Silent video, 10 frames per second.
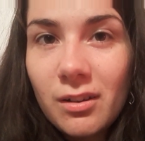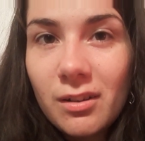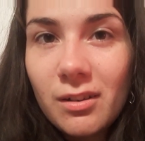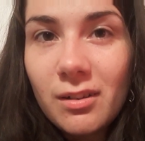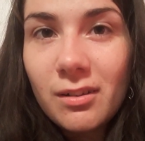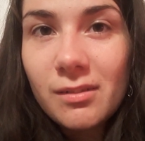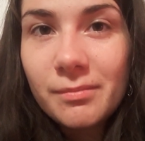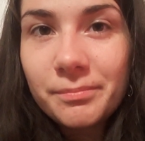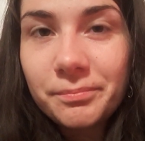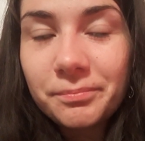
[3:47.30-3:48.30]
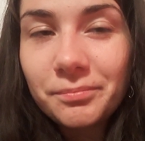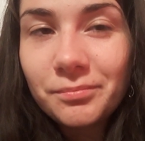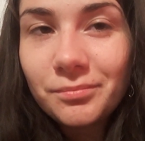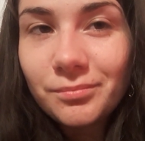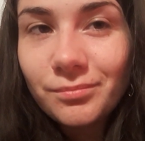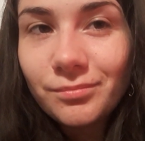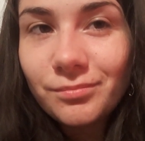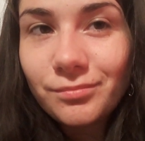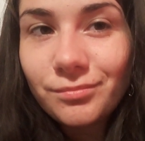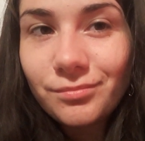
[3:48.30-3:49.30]

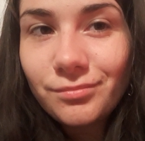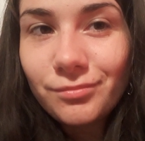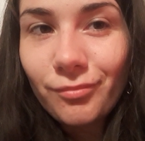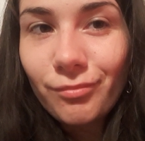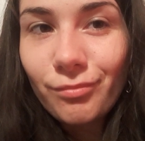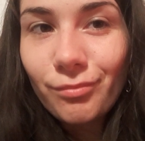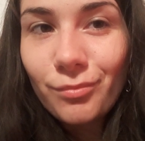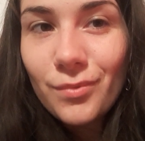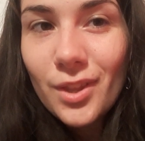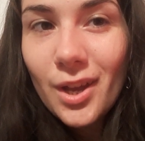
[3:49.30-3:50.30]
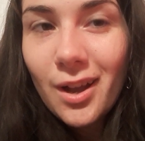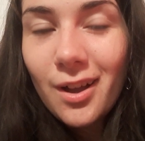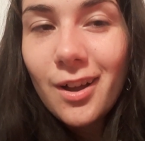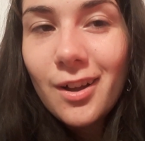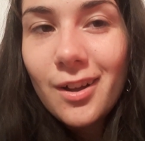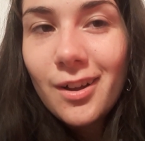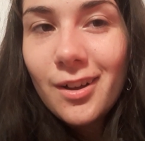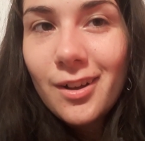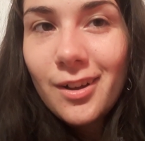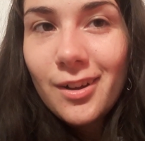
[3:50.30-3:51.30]
(silence)